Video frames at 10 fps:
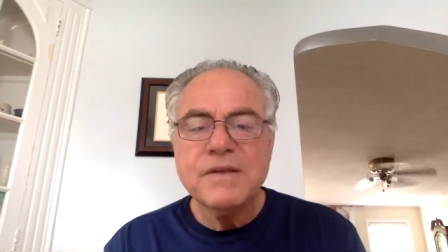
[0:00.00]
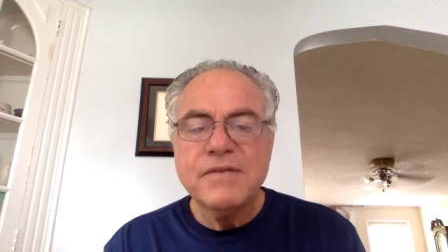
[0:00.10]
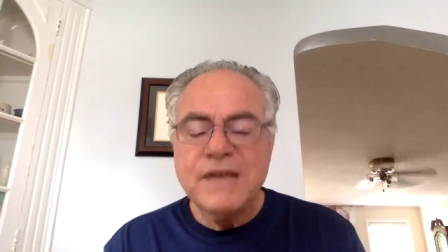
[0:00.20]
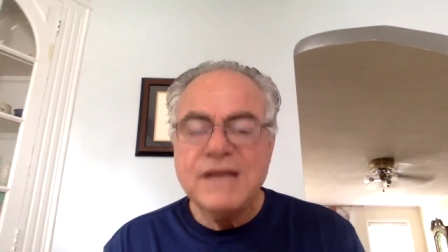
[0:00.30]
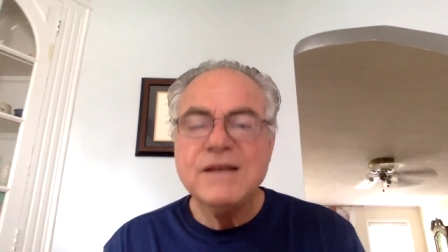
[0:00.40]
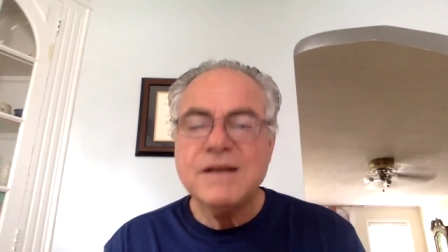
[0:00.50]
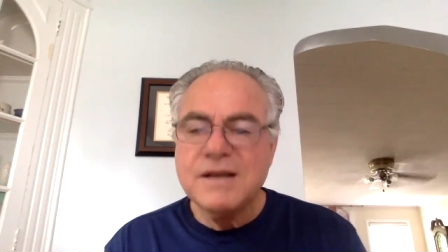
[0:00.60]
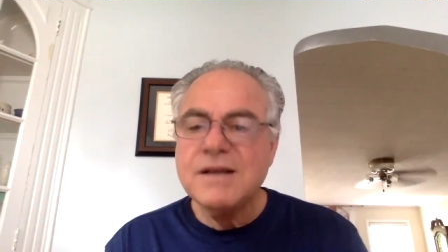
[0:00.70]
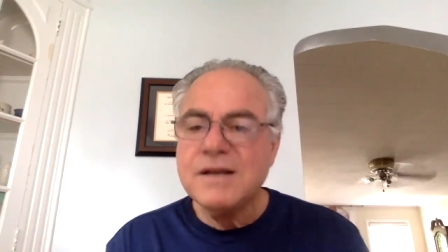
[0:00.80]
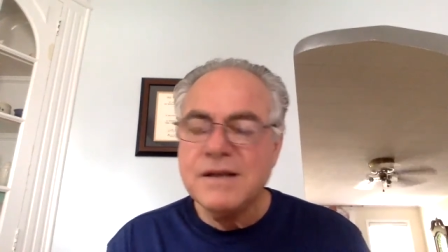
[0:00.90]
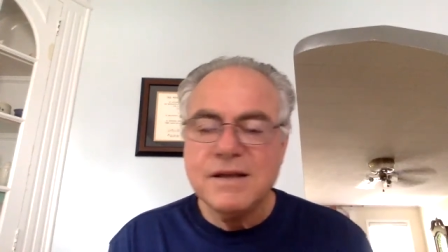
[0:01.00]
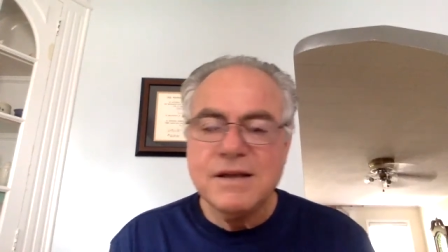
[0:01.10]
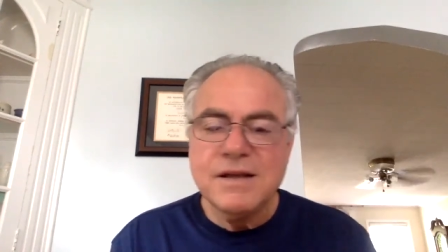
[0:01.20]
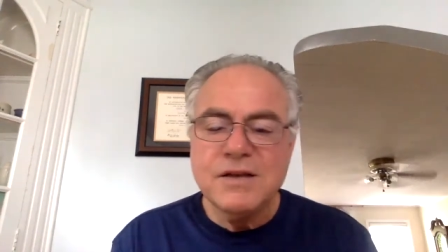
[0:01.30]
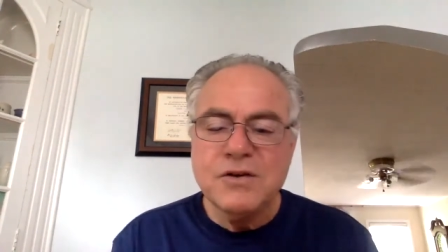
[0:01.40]
then
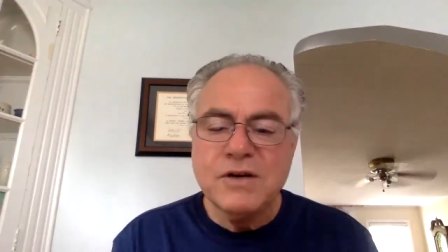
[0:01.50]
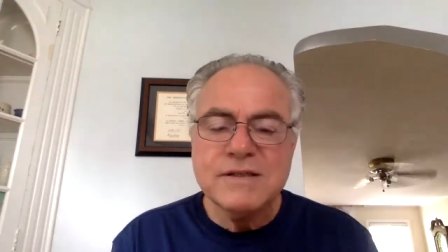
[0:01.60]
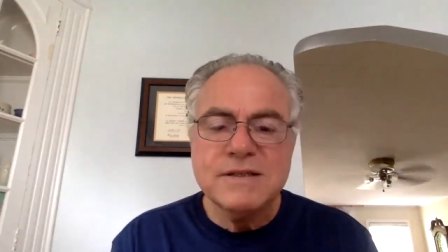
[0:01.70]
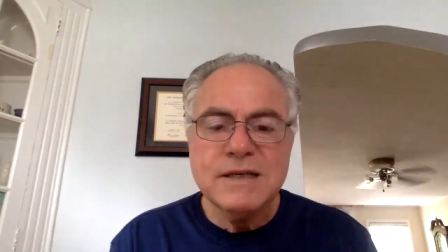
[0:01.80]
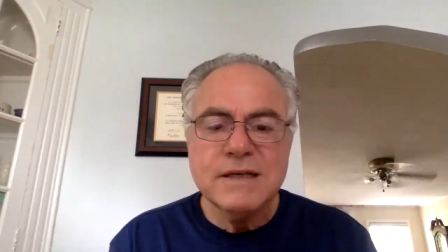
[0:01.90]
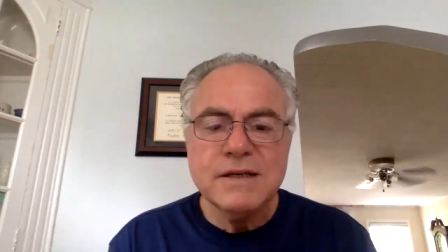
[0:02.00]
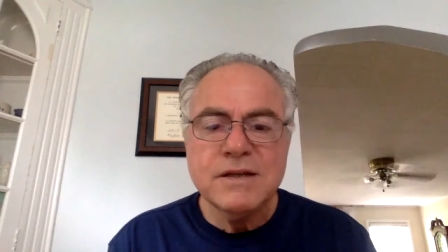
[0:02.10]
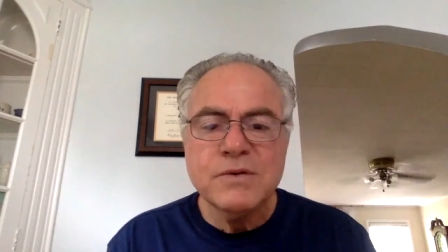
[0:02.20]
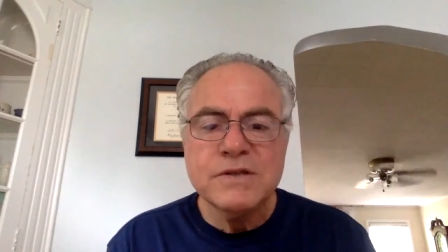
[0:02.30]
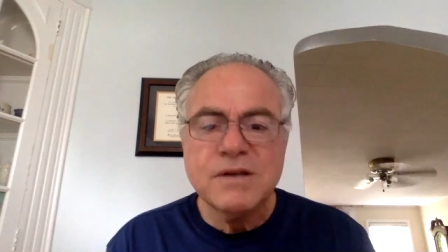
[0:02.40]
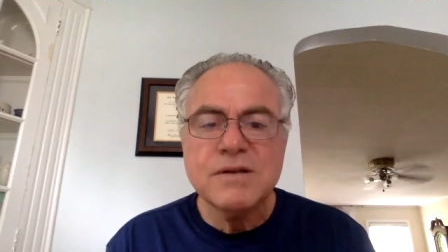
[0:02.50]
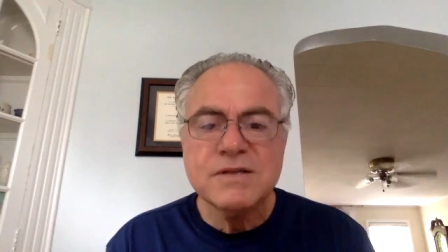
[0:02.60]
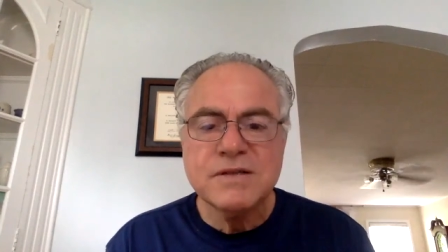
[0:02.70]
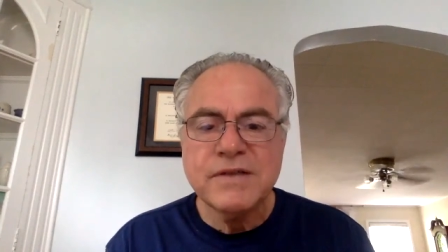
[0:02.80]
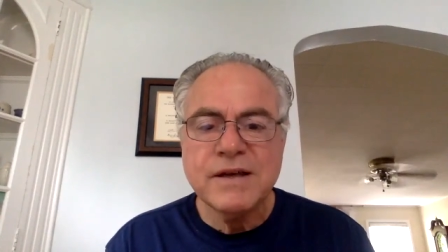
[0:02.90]
you can see the
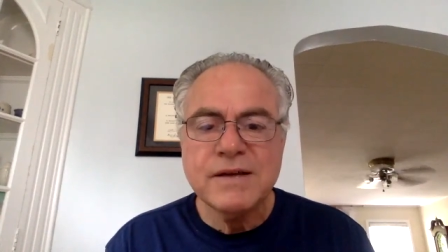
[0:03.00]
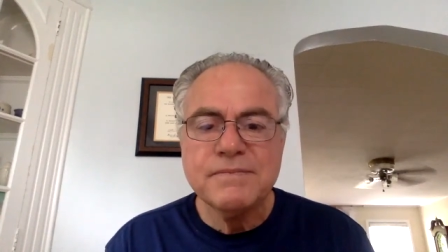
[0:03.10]
results of that.